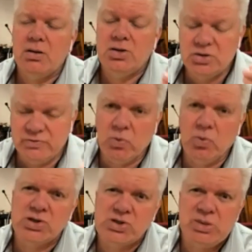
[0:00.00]

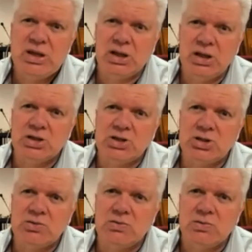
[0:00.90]
divorce being an
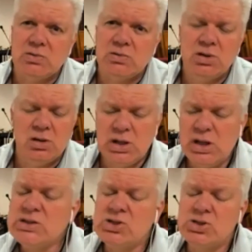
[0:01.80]
issue? There
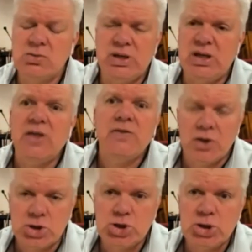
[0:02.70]
needs to be,
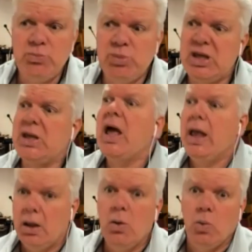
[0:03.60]
there should be.
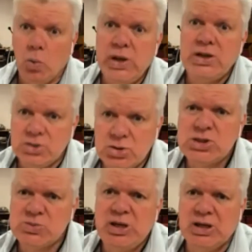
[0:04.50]
We do
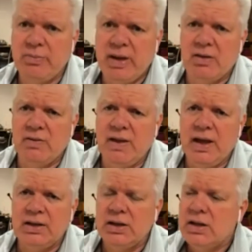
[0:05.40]
speak about
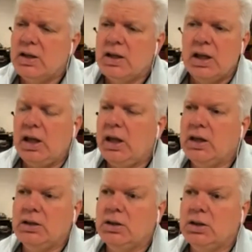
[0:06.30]
that.
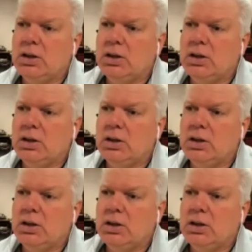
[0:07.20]
And